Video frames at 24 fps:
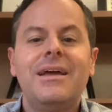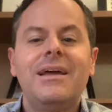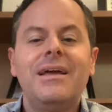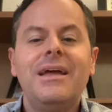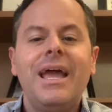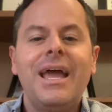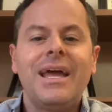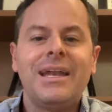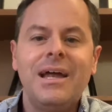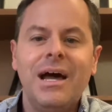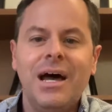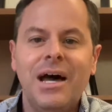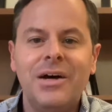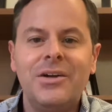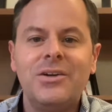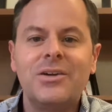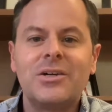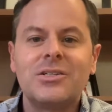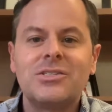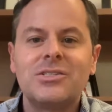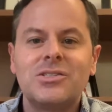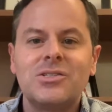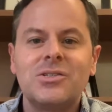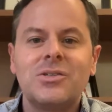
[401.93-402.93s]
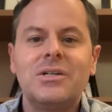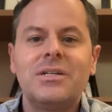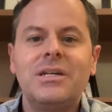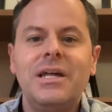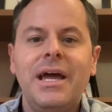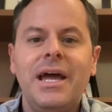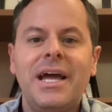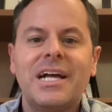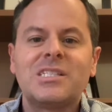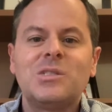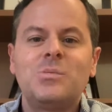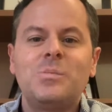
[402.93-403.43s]
and understood
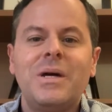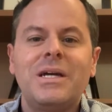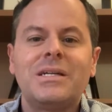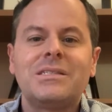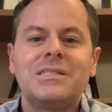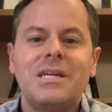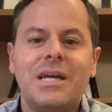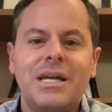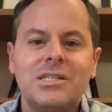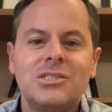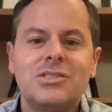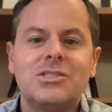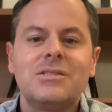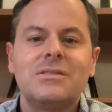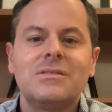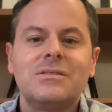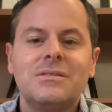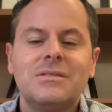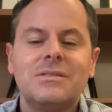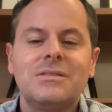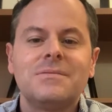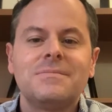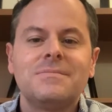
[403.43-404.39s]
expectations.